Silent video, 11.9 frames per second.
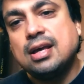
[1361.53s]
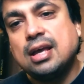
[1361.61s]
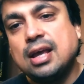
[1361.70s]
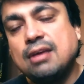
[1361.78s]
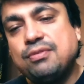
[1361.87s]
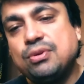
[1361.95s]

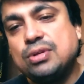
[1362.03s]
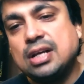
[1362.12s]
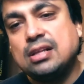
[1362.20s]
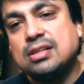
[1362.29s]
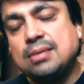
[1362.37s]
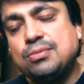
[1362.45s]
if you
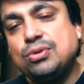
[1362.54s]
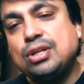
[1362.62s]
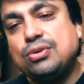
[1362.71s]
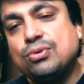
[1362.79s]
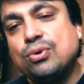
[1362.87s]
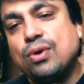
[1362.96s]
tell them you need
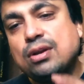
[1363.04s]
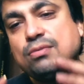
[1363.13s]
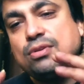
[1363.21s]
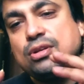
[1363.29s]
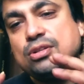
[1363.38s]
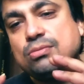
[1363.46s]
to go and
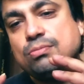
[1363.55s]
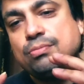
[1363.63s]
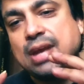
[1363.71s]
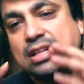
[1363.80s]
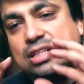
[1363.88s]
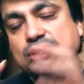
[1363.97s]

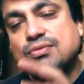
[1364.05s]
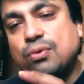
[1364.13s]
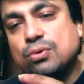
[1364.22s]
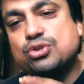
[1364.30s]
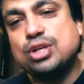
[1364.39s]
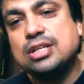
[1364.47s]
make these 4
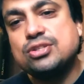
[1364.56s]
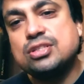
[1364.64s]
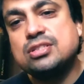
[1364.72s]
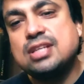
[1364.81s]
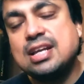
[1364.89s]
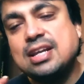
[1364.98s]
changes,
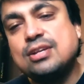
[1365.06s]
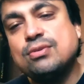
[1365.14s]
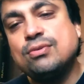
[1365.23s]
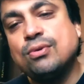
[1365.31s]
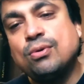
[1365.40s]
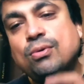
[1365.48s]
they need to
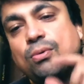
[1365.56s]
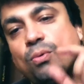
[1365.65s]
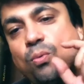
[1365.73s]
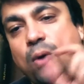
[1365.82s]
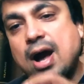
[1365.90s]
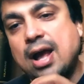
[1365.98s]
know why.